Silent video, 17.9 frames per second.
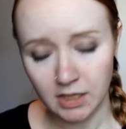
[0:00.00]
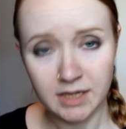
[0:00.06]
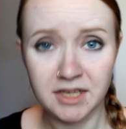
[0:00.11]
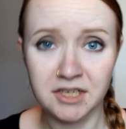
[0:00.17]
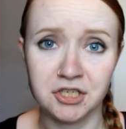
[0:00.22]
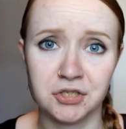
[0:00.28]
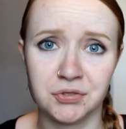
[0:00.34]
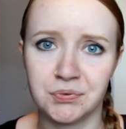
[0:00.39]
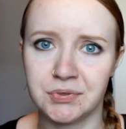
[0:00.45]

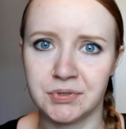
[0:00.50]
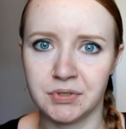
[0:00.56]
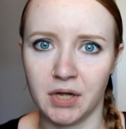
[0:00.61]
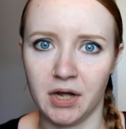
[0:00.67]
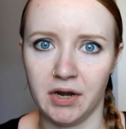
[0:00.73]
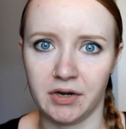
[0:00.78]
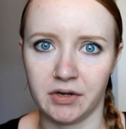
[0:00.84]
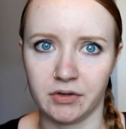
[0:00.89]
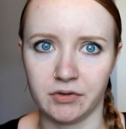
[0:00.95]
it just was
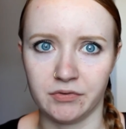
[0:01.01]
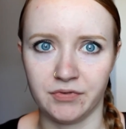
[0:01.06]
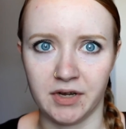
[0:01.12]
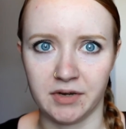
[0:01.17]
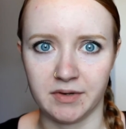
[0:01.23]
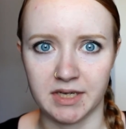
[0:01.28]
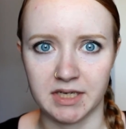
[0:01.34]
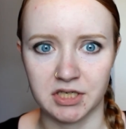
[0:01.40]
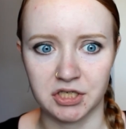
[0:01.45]
not a good
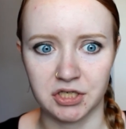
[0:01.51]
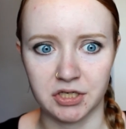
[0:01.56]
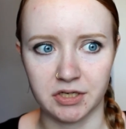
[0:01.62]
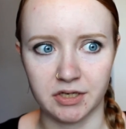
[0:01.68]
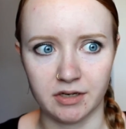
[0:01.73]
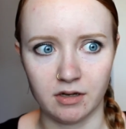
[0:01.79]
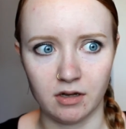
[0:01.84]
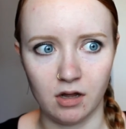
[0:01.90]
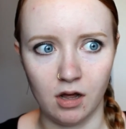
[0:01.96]

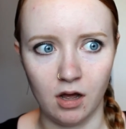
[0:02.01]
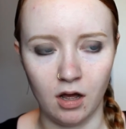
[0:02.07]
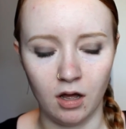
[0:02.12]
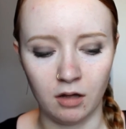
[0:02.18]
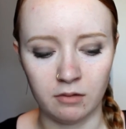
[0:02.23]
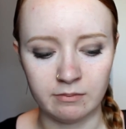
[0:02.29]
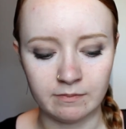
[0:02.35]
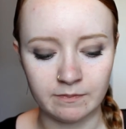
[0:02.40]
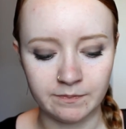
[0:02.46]
foundation.
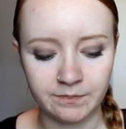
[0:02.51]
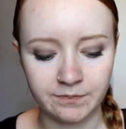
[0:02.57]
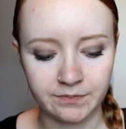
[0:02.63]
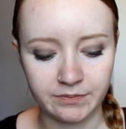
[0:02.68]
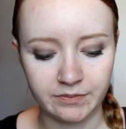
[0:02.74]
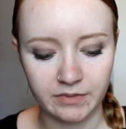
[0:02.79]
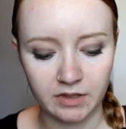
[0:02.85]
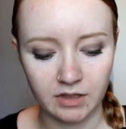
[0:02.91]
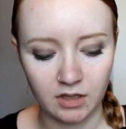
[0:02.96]

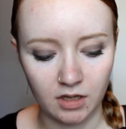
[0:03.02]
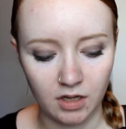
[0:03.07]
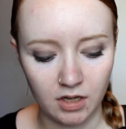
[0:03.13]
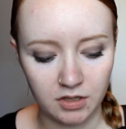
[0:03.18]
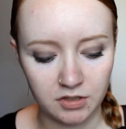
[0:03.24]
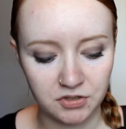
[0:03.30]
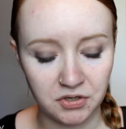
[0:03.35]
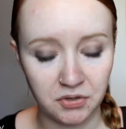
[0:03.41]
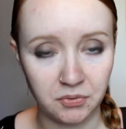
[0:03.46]

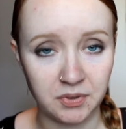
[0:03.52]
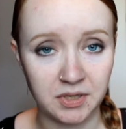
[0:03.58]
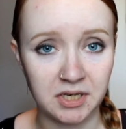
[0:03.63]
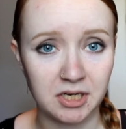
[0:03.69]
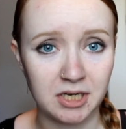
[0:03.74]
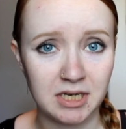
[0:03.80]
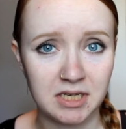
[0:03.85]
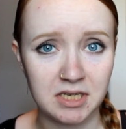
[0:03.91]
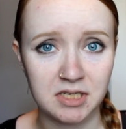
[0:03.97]
So
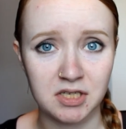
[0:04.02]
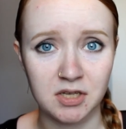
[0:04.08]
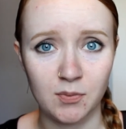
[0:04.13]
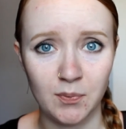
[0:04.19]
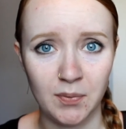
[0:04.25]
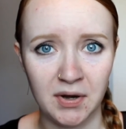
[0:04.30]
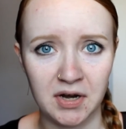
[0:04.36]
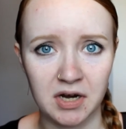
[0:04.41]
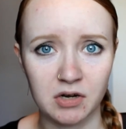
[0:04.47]
here it is
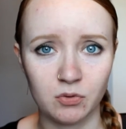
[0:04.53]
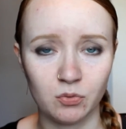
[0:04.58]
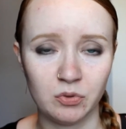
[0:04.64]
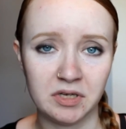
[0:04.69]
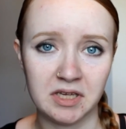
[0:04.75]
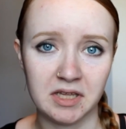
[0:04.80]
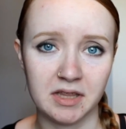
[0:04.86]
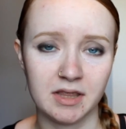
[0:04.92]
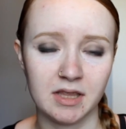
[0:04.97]
compared
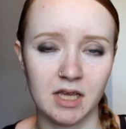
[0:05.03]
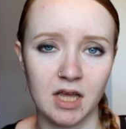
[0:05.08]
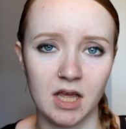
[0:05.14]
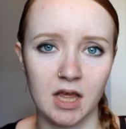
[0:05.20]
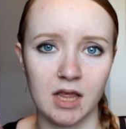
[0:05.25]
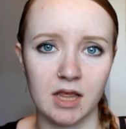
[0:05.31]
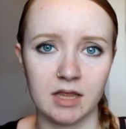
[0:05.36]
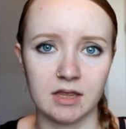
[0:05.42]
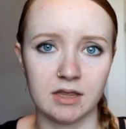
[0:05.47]
with
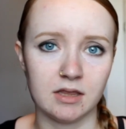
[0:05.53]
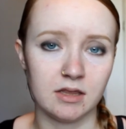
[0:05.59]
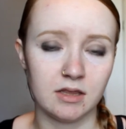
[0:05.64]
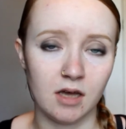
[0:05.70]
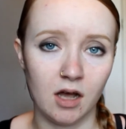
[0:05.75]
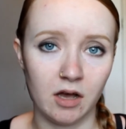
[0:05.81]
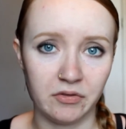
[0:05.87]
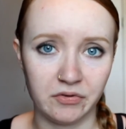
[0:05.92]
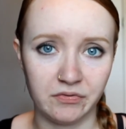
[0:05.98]

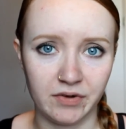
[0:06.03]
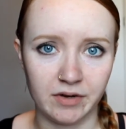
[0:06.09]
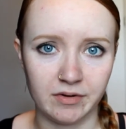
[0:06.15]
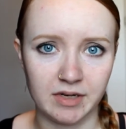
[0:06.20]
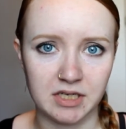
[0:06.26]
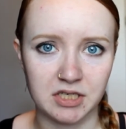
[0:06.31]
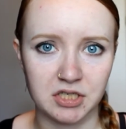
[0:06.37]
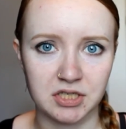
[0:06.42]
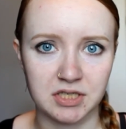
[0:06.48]
the other
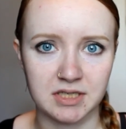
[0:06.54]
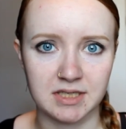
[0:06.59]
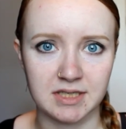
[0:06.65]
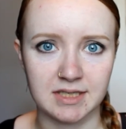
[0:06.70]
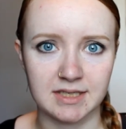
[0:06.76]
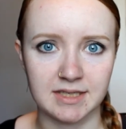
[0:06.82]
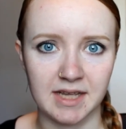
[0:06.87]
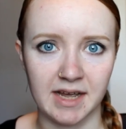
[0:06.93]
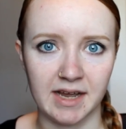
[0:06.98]

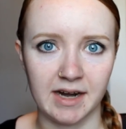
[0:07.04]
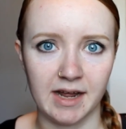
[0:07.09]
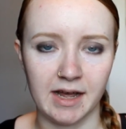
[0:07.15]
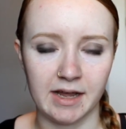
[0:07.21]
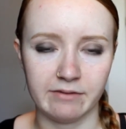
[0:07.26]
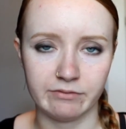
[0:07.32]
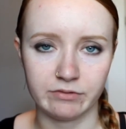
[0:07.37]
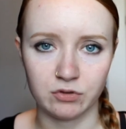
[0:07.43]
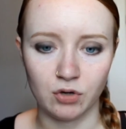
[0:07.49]
foundations that
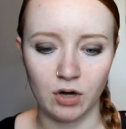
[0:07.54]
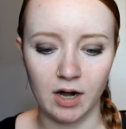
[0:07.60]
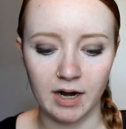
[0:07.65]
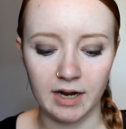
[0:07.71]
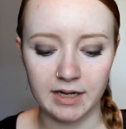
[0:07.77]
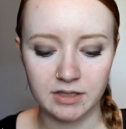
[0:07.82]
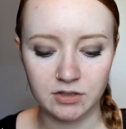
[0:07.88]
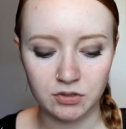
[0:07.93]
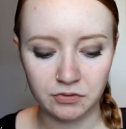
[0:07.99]
I've
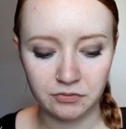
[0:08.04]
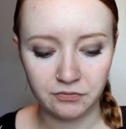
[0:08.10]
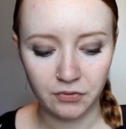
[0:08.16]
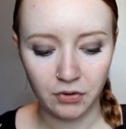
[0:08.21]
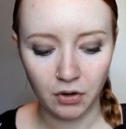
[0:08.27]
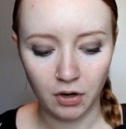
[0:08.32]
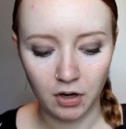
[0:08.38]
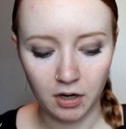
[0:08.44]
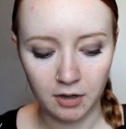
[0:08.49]
tried so
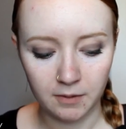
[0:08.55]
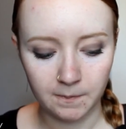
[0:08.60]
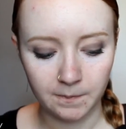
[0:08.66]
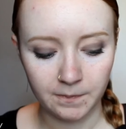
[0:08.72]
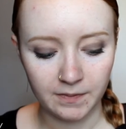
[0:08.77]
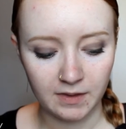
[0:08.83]
far.